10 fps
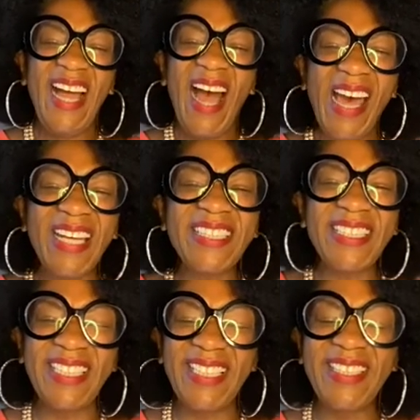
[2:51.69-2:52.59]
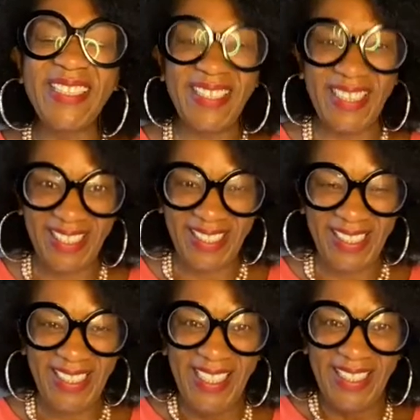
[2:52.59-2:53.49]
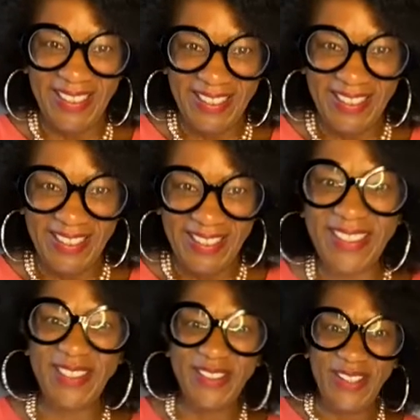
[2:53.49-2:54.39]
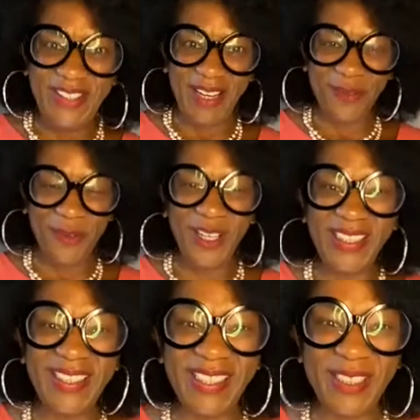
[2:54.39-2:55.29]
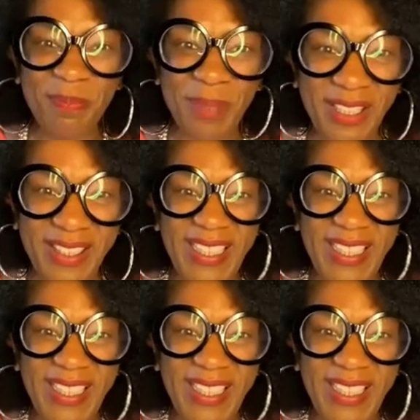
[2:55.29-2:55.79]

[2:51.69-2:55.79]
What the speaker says: How did you get here, lady? You said you had written this book.